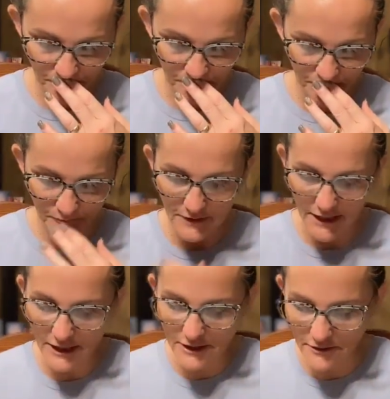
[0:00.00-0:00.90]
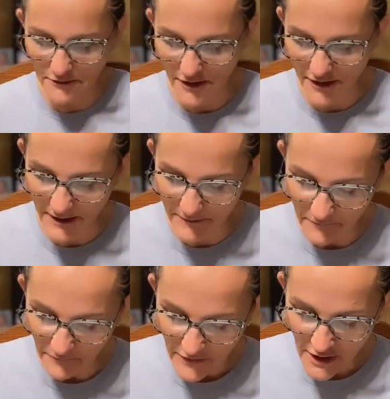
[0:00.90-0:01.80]
Mm. Thank you, God.
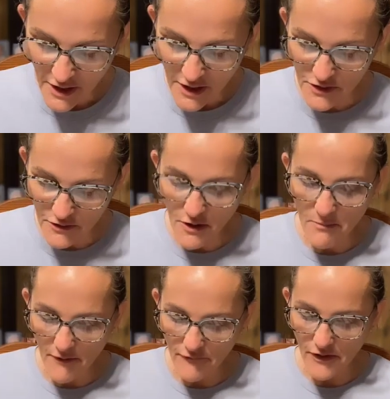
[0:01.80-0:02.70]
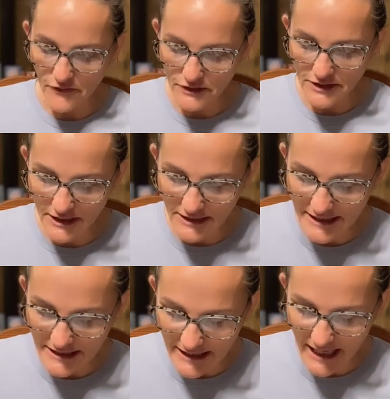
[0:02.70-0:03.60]
You are my Father and son.
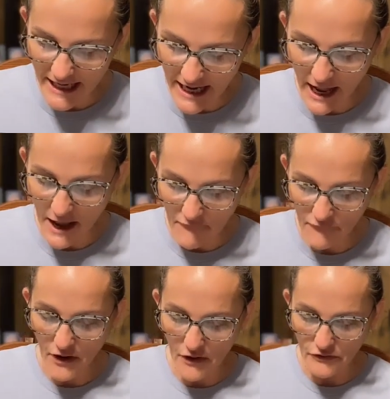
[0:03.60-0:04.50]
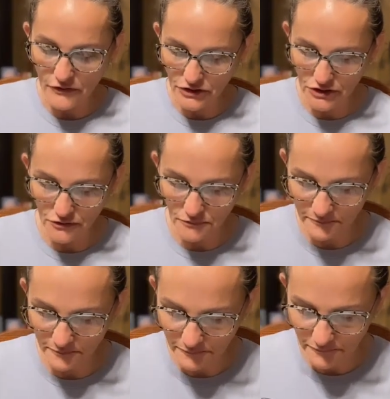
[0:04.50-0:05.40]
Today I have fathered you.